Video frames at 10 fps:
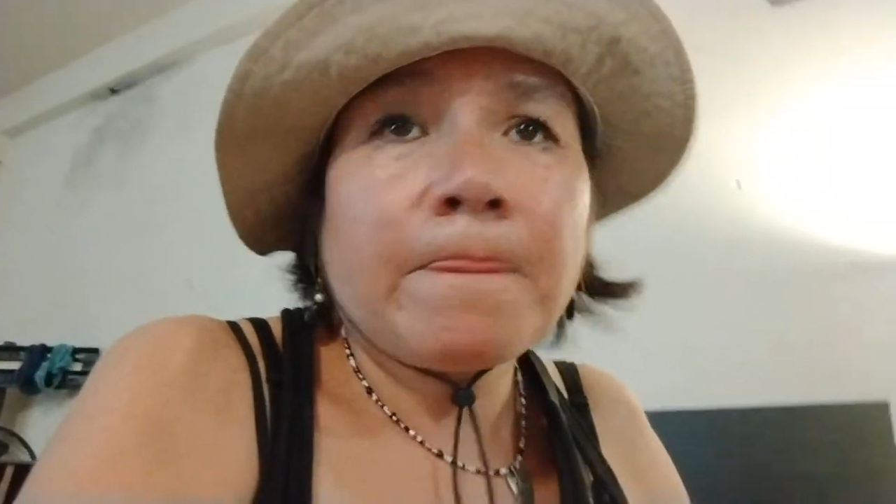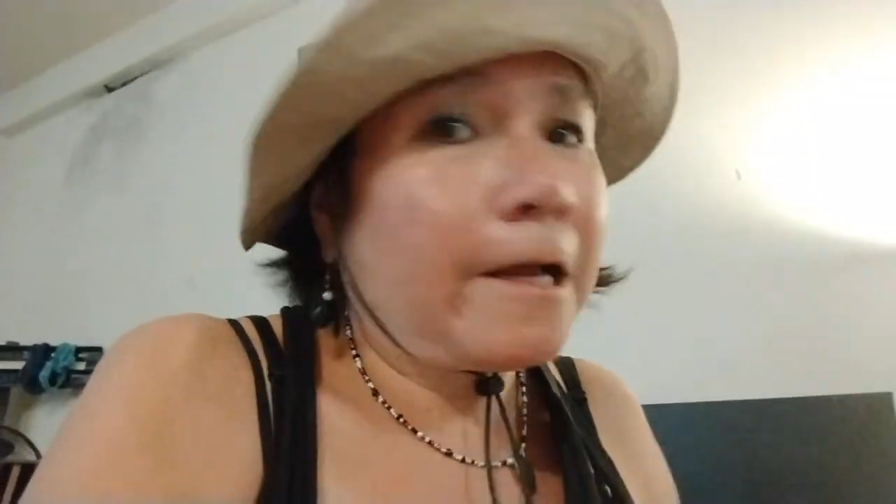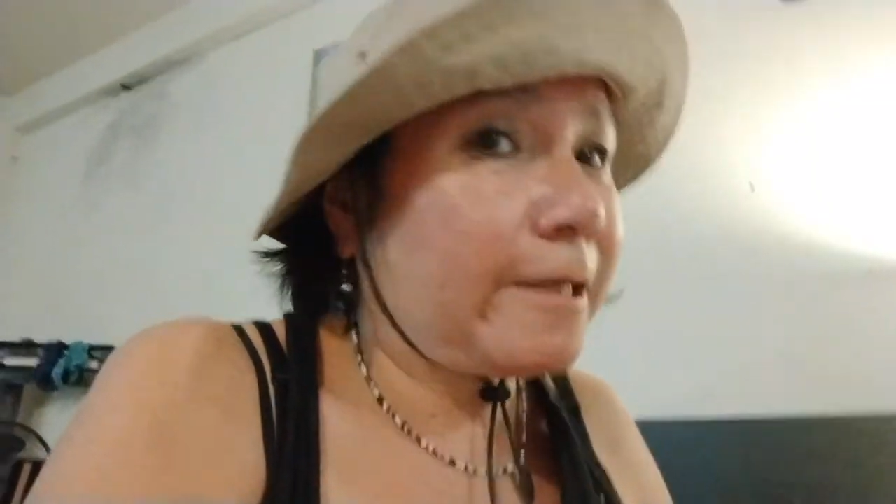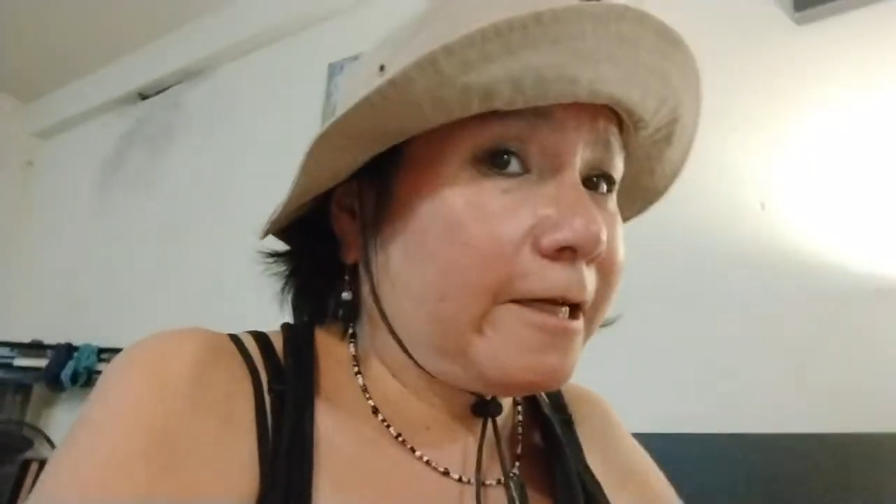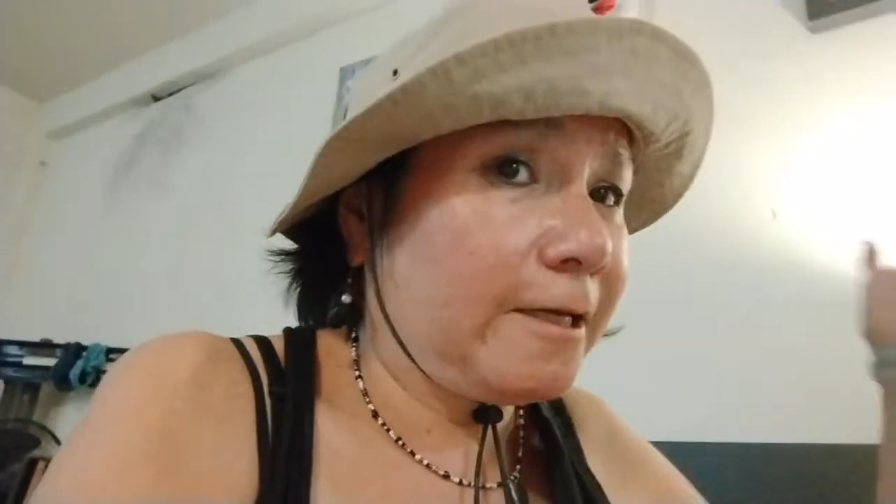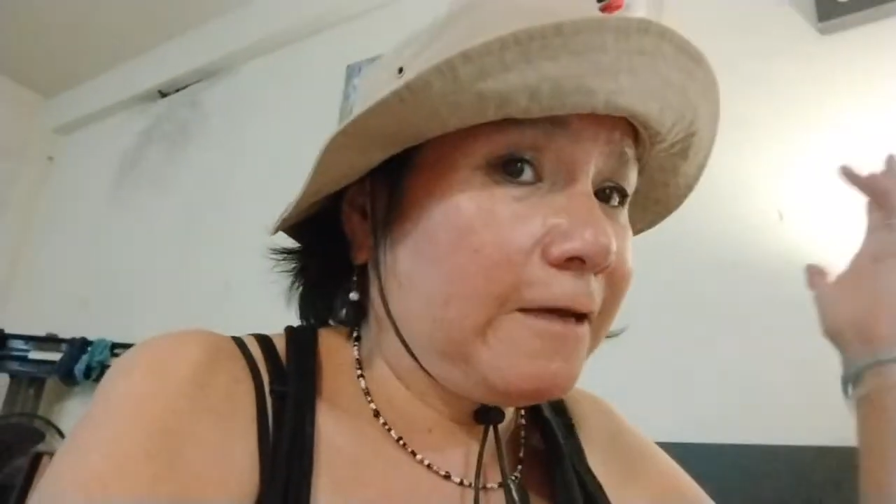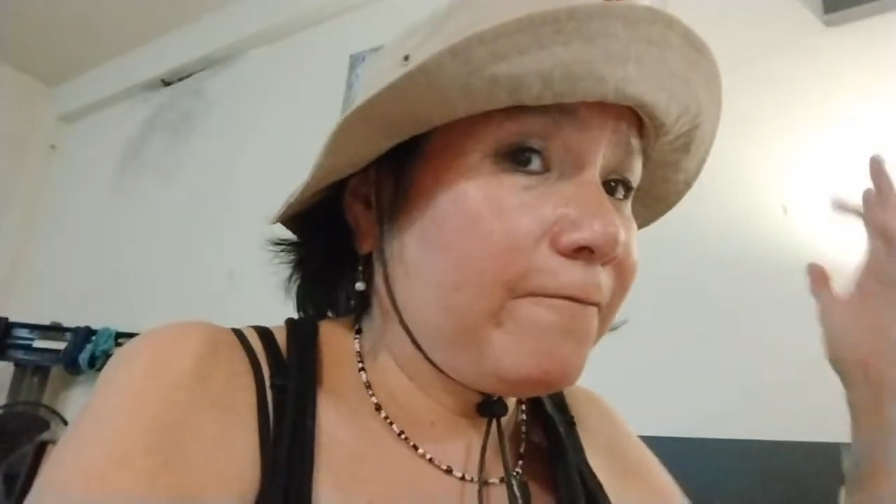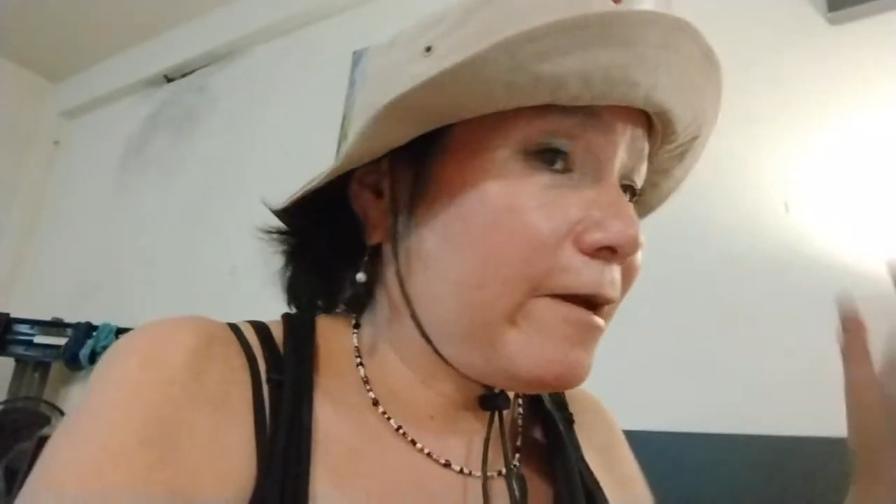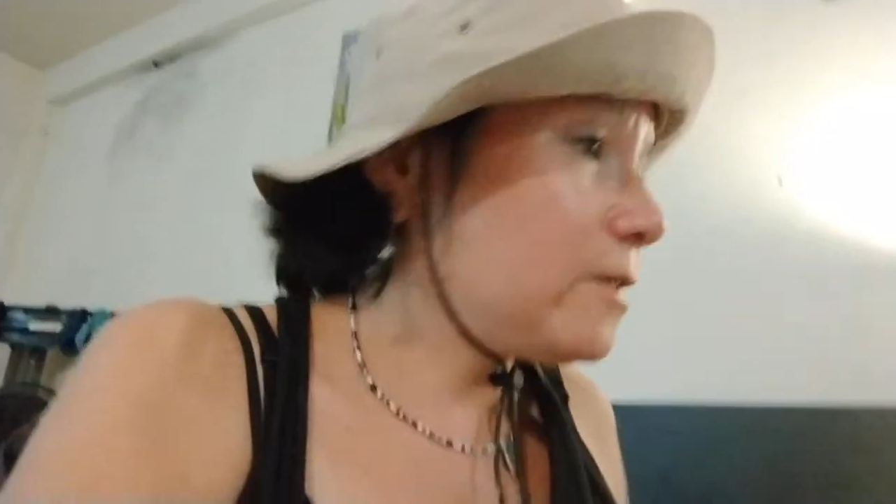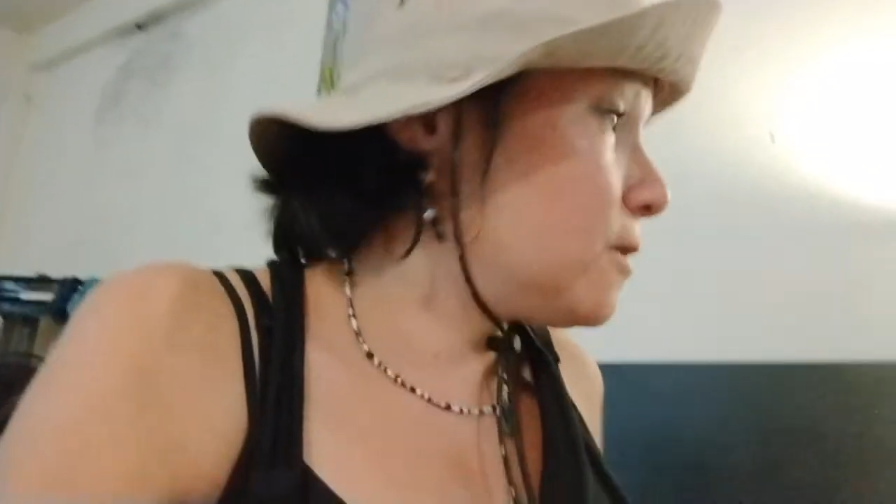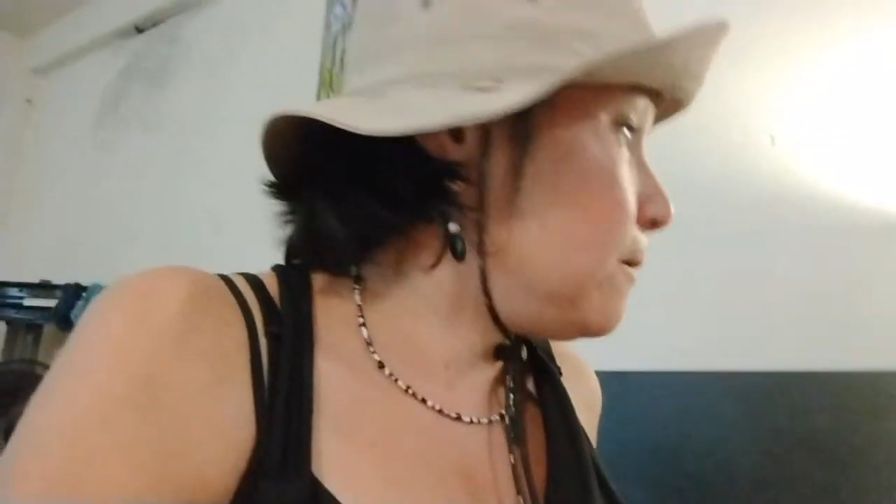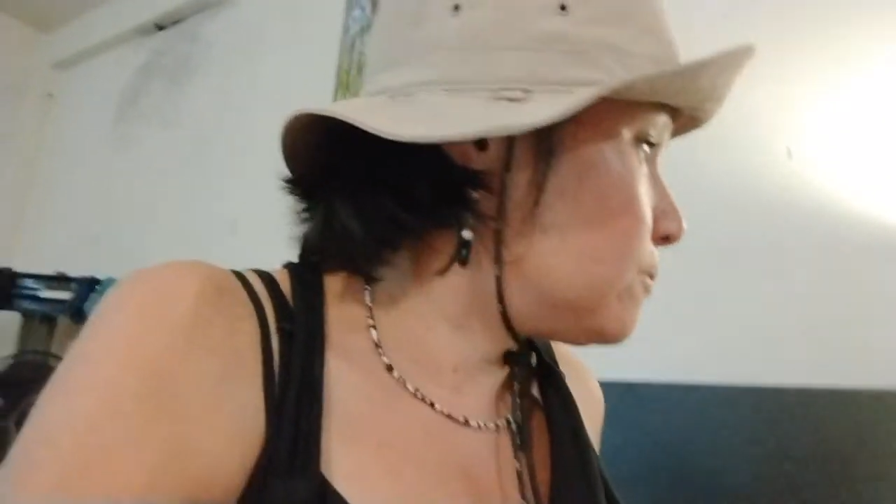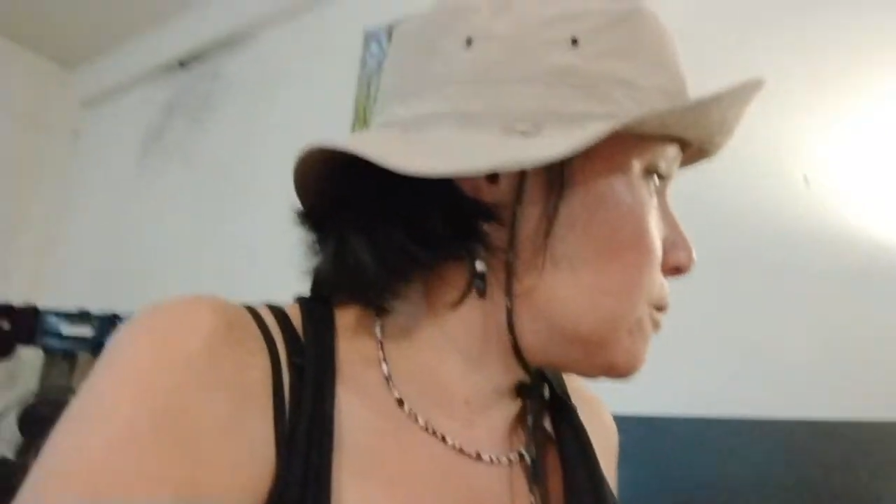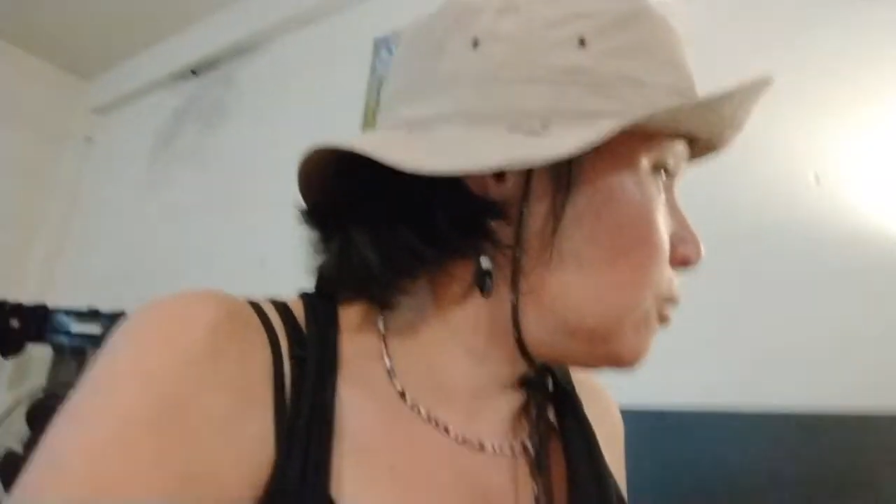I didn't leave yet. I'm still